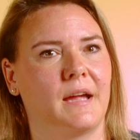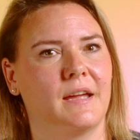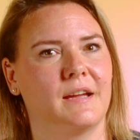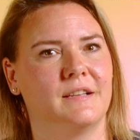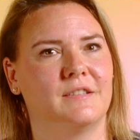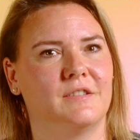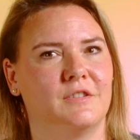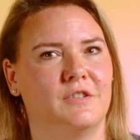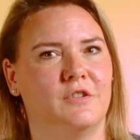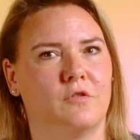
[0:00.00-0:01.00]
guess
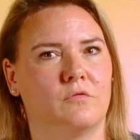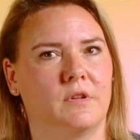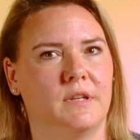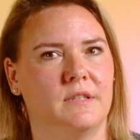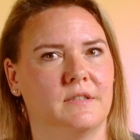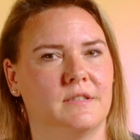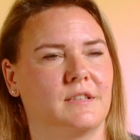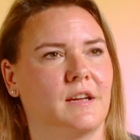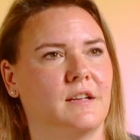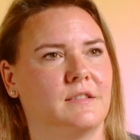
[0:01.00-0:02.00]
you don't really
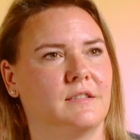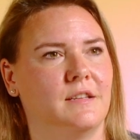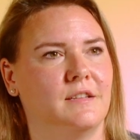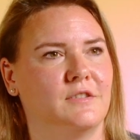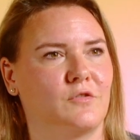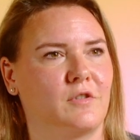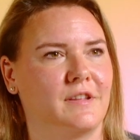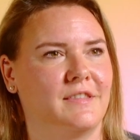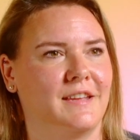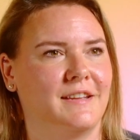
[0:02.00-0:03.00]
discuss these sort
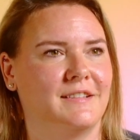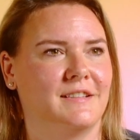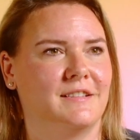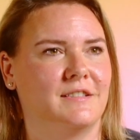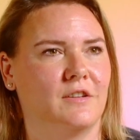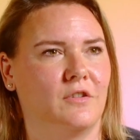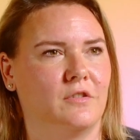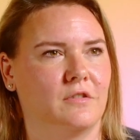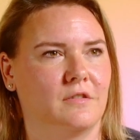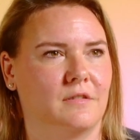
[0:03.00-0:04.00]
of things until
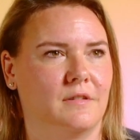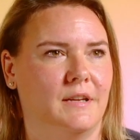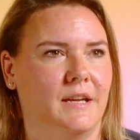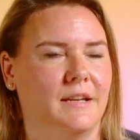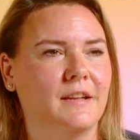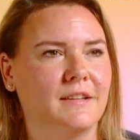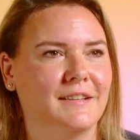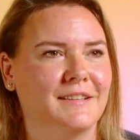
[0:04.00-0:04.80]
you're in it.